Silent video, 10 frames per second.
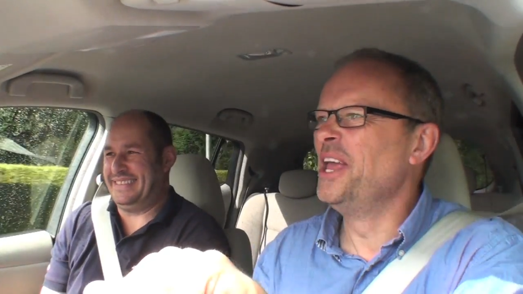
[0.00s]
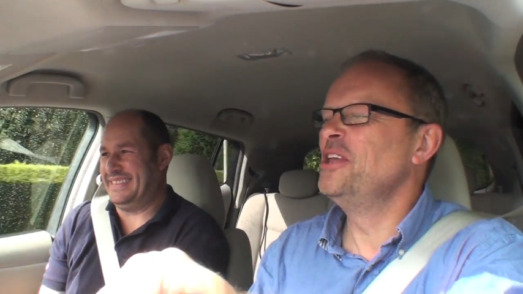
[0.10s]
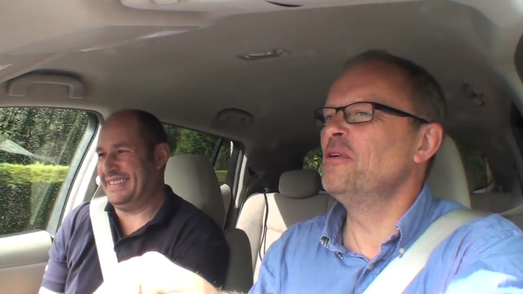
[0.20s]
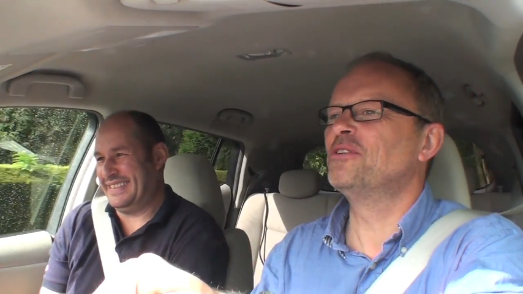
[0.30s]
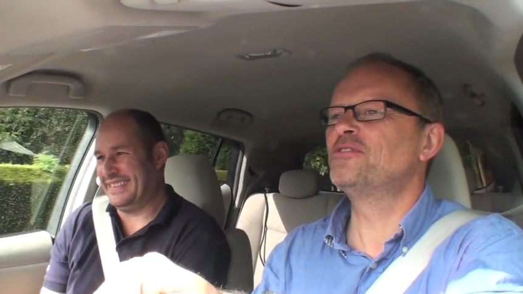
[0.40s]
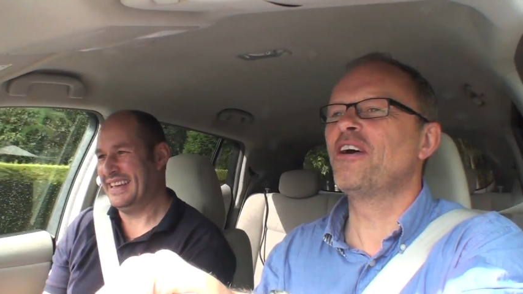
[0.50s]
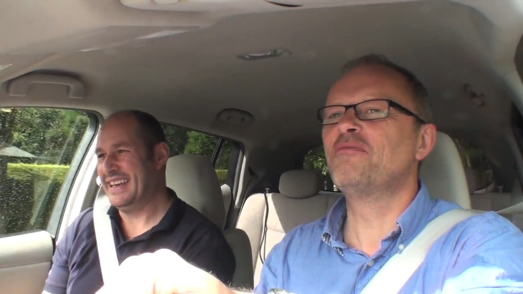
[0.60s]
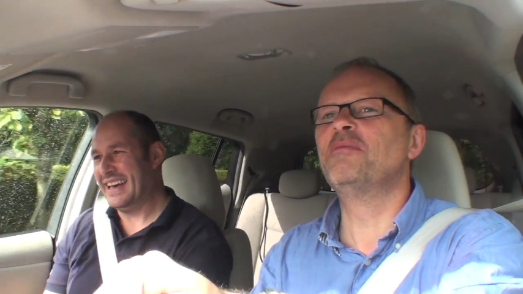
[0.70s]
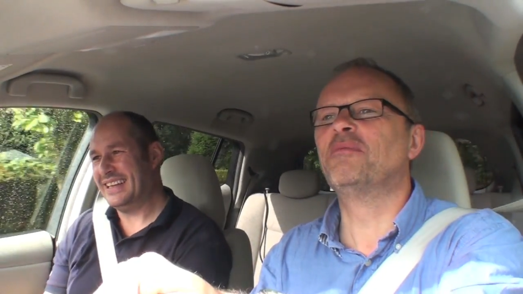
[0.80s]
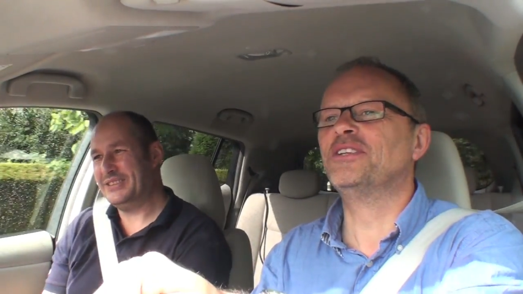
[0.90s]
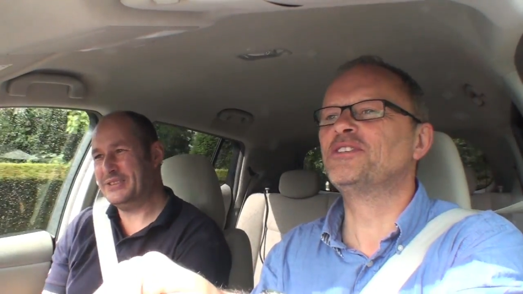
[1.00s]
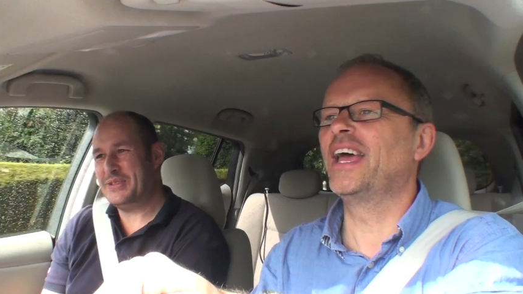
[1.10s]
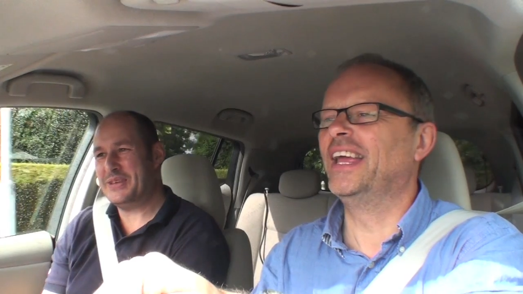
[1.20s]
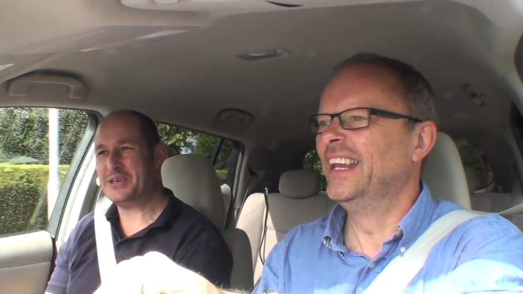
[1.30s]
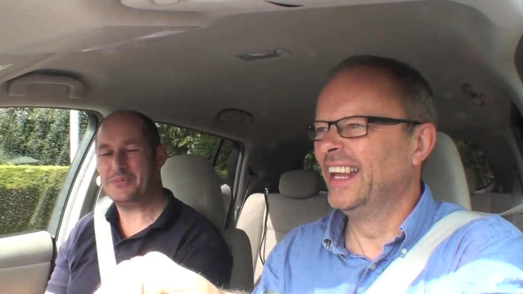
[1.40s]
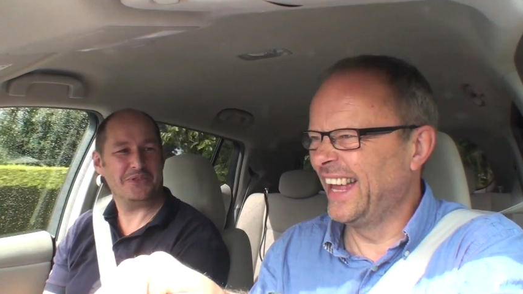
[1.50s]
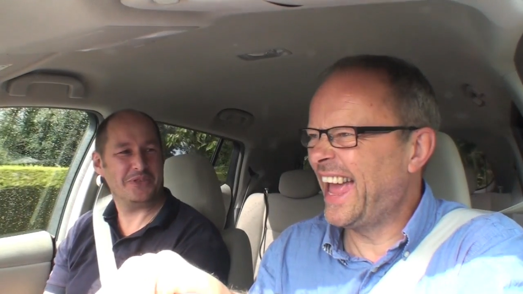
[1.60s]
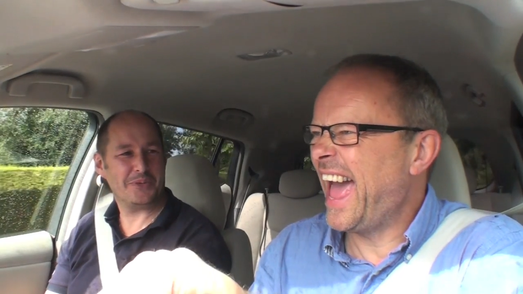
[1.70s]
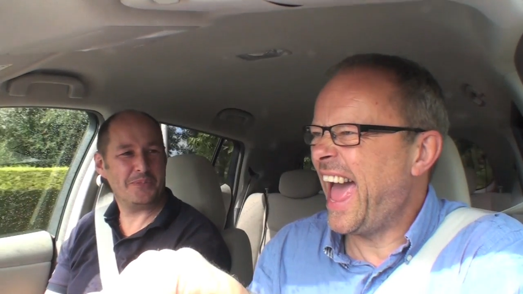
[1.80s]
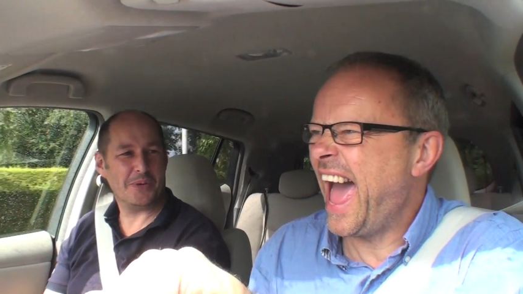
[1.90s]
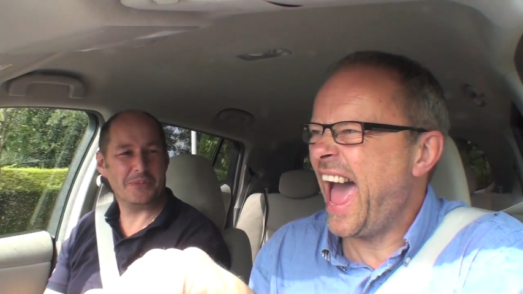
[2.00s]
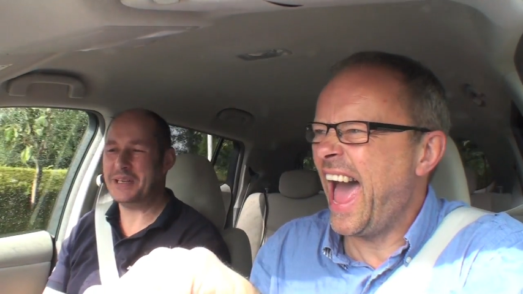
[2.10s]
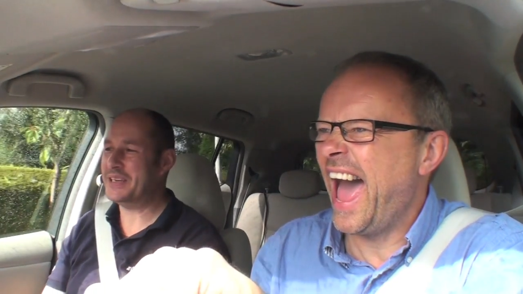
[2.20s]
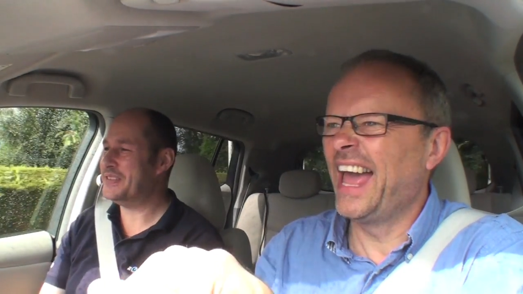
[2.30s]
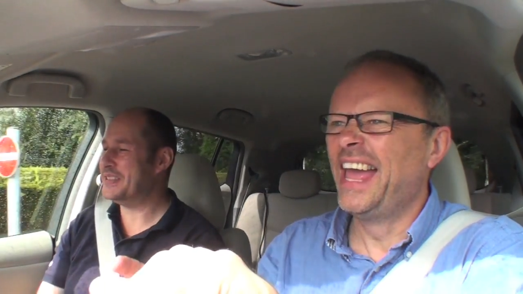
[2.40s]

Speaker 1: you would drive people
Speaker 2: insane. I don't think you'd be very popular.